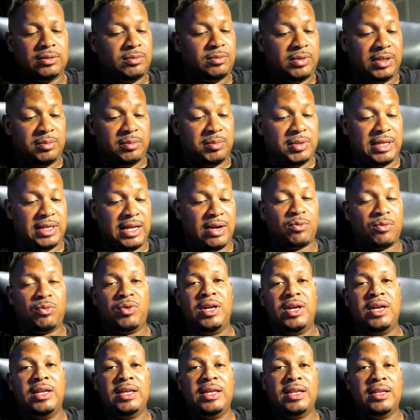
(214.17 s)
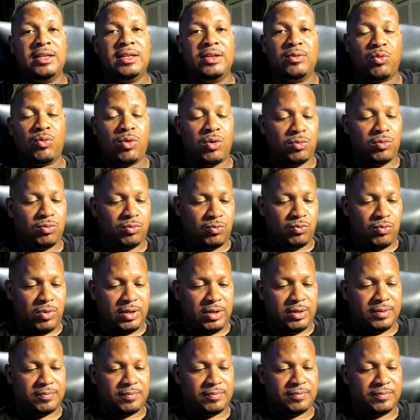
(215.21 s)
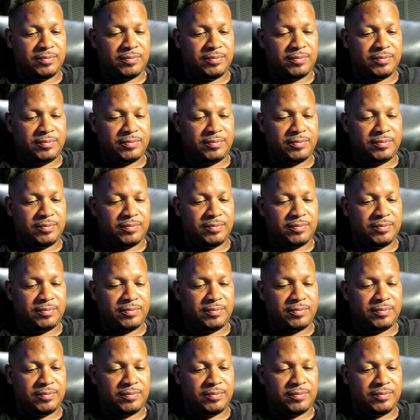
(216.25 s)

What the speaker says: Wait a minute, I read that in the wrong way.